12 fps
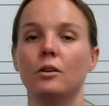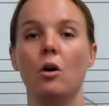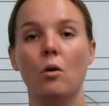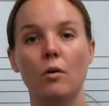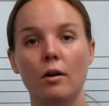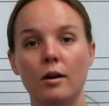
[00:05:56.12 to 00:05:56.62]

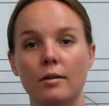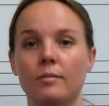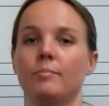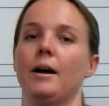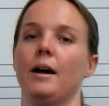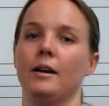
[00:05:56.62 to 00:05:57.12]
or
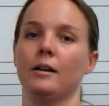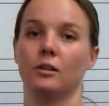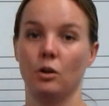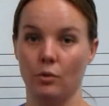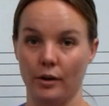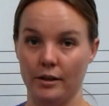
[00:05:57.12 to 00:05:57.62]
by
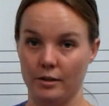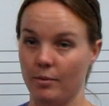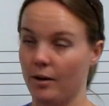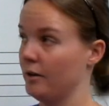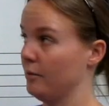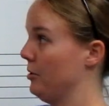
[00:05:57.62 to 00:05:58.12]
lowering the
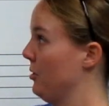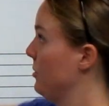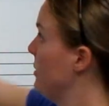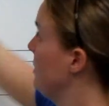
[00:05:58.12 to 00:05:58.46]
bottom note.